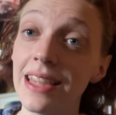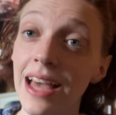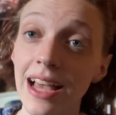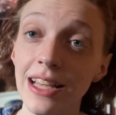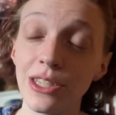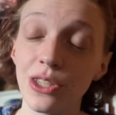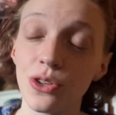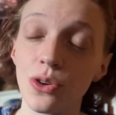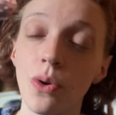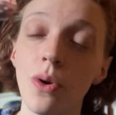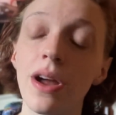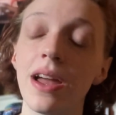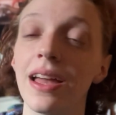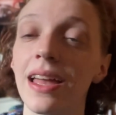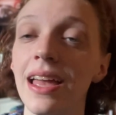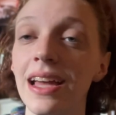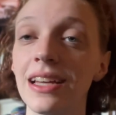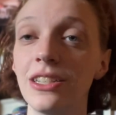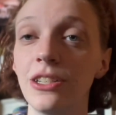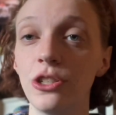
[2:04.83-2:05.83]
that story
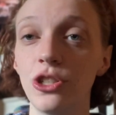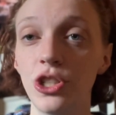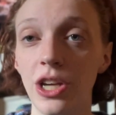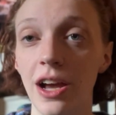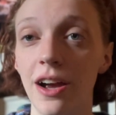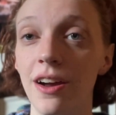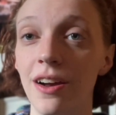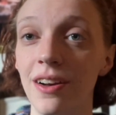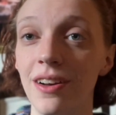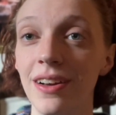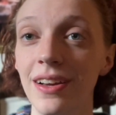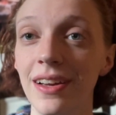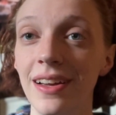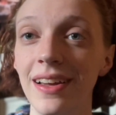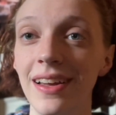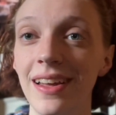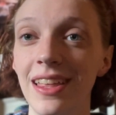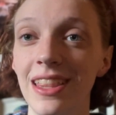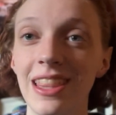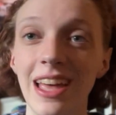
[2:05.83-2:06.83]
and get to share
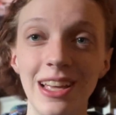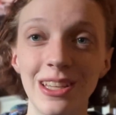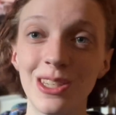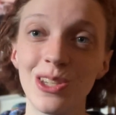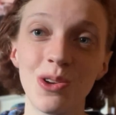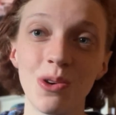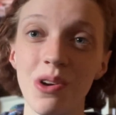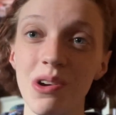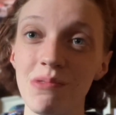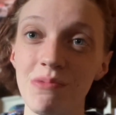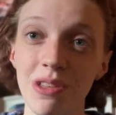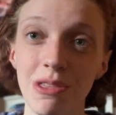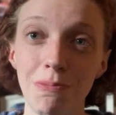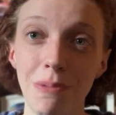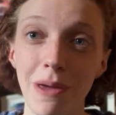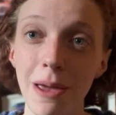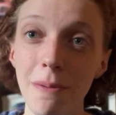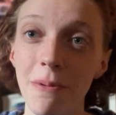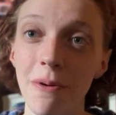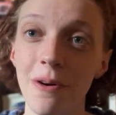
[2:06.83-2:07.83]
that story with
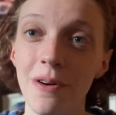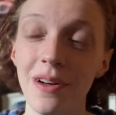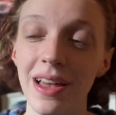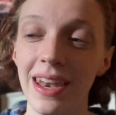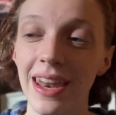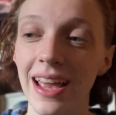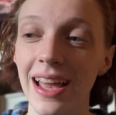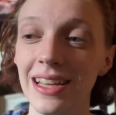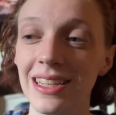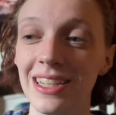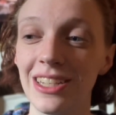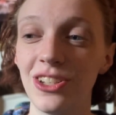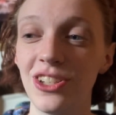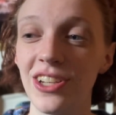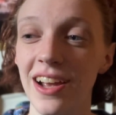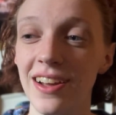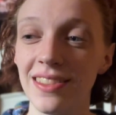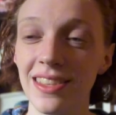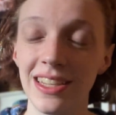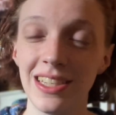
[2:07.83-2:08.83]
people, and I get to
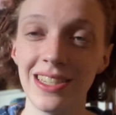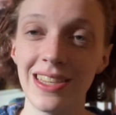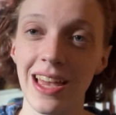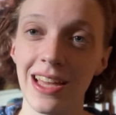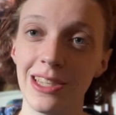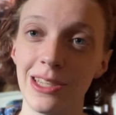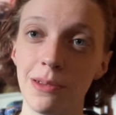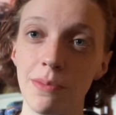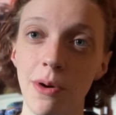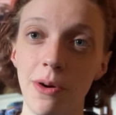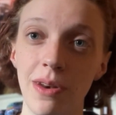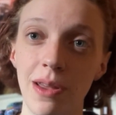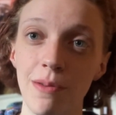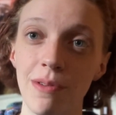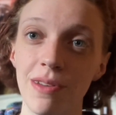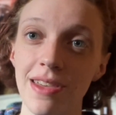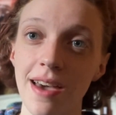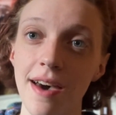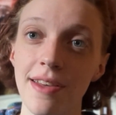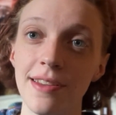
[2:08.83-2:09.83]
share this testimony
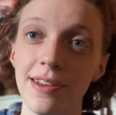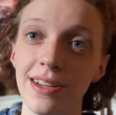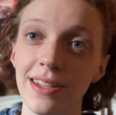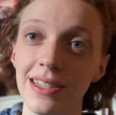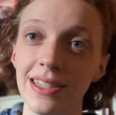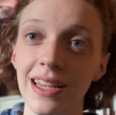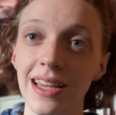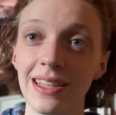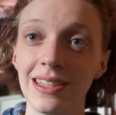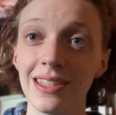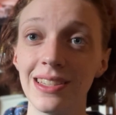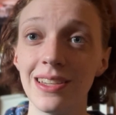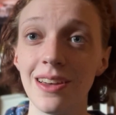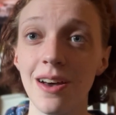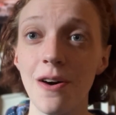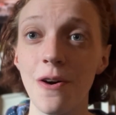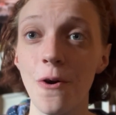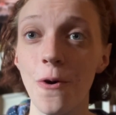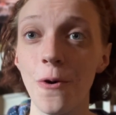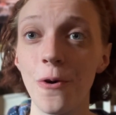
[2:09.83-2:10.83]
with others. And
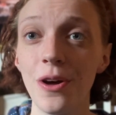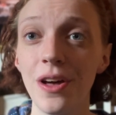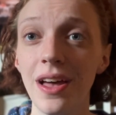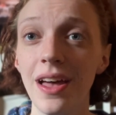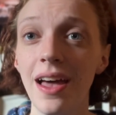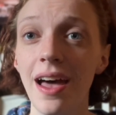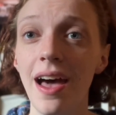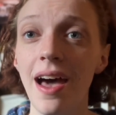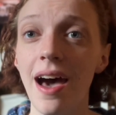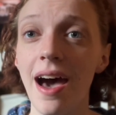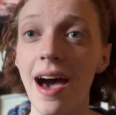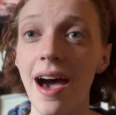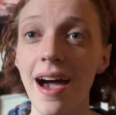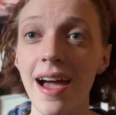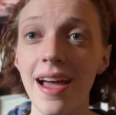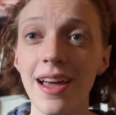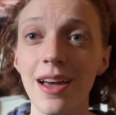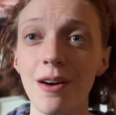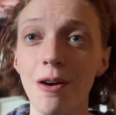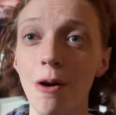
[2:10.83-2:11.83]
so
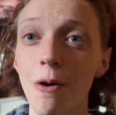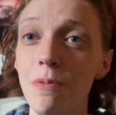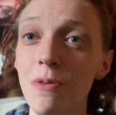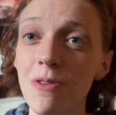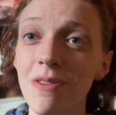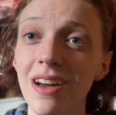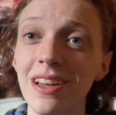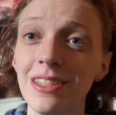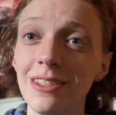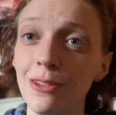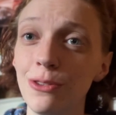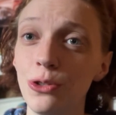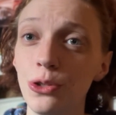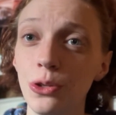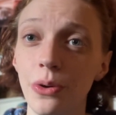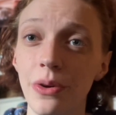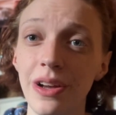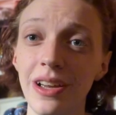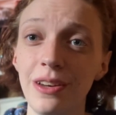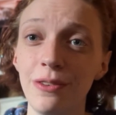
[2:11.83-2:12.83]
I hope you guys
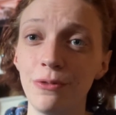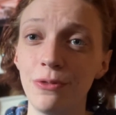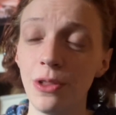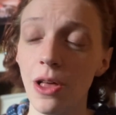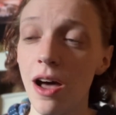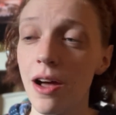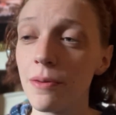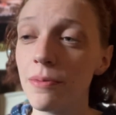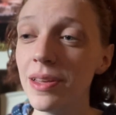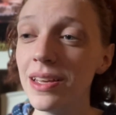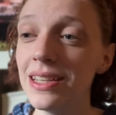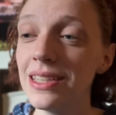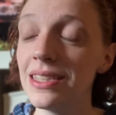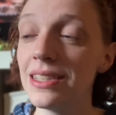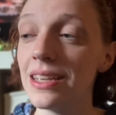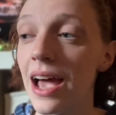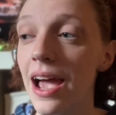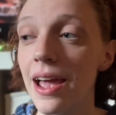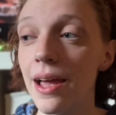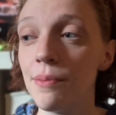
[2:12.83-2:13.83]
enjoyed
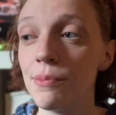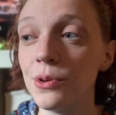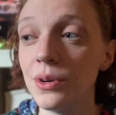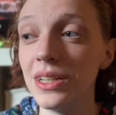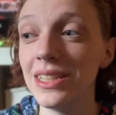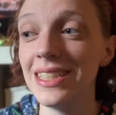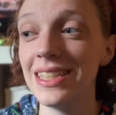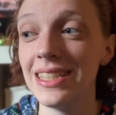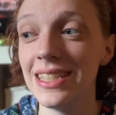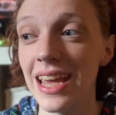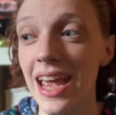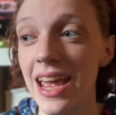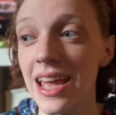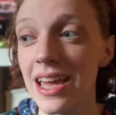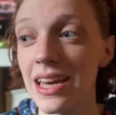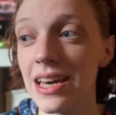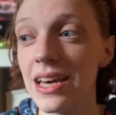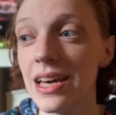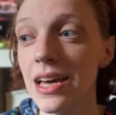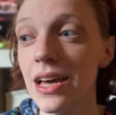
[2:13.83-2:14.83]
Vlogmas. I am going to
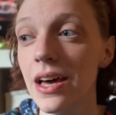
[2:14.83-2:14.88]
take